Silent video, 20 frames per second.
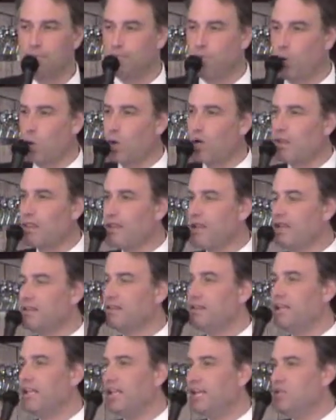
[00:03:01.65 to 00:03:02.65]
important
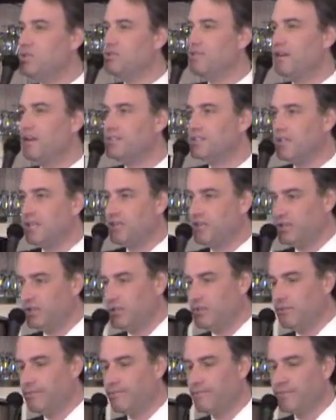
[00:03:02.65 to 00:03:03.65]
thing that each of us can
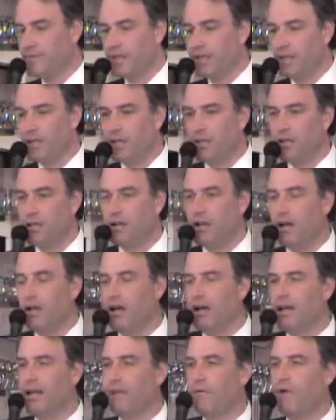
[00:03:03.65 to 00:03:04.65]
do.
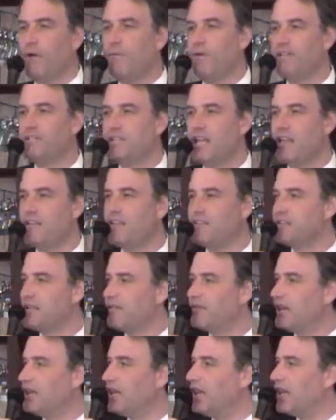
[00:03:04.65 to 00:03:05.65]
And we say this
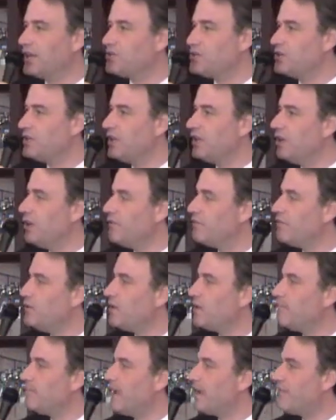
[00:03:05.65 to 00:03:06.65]
every election. You know, if
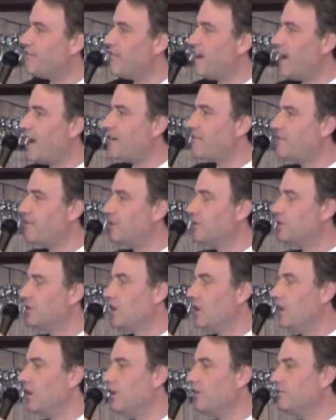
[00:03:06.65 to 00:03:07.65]
you can make 5 phone
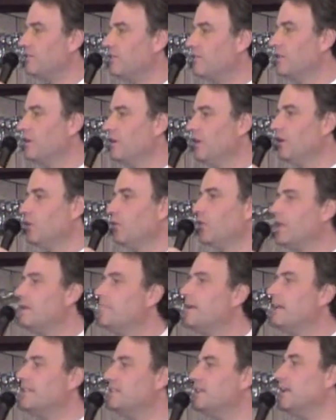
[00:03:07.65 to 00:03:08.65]
calls,
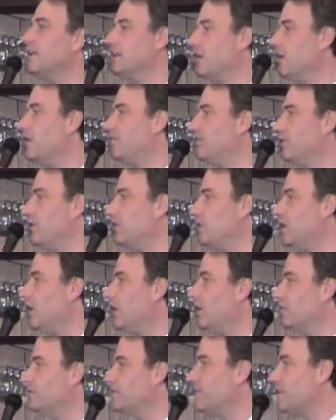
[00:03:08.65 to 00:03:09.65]
then make 10 phone
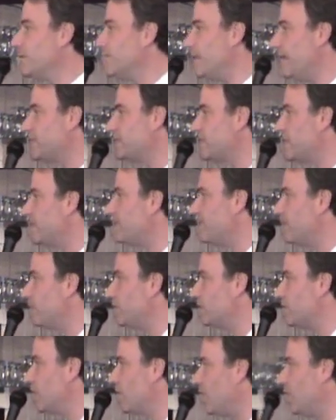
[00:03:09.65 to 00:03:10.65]
calls. If you can make 10
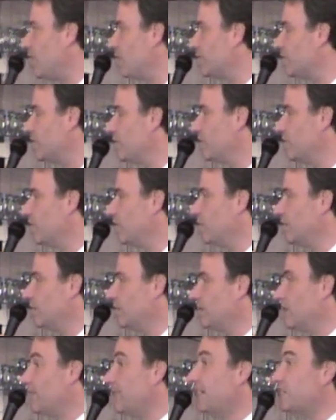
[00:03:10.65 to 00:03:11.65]
phone calls,
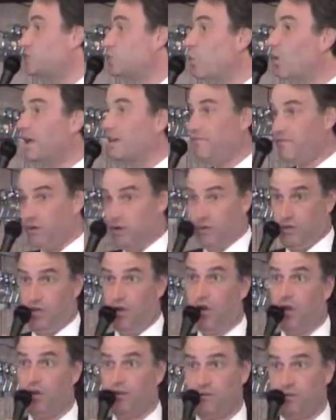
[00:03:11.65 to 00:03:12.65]
then make 20 phone
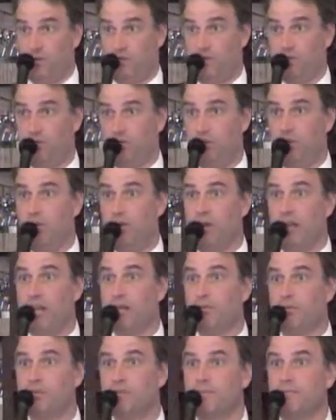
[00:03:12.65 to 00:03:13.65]
calls to your
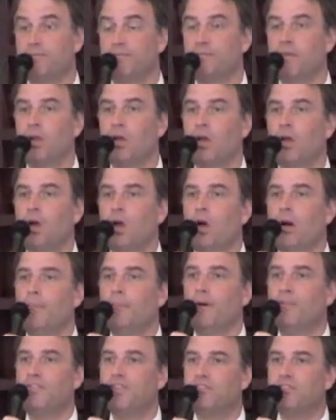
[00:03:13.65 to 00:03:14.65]
neighbors.
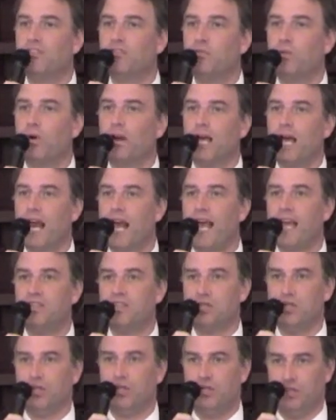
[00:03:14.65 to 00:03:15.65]
But this is what I
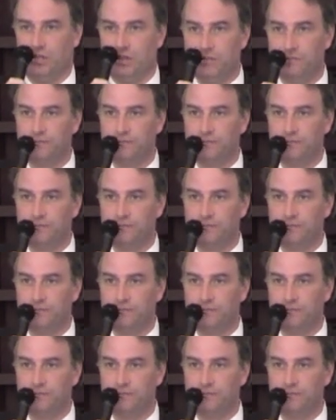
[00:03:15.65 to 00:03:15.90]
ask you to do.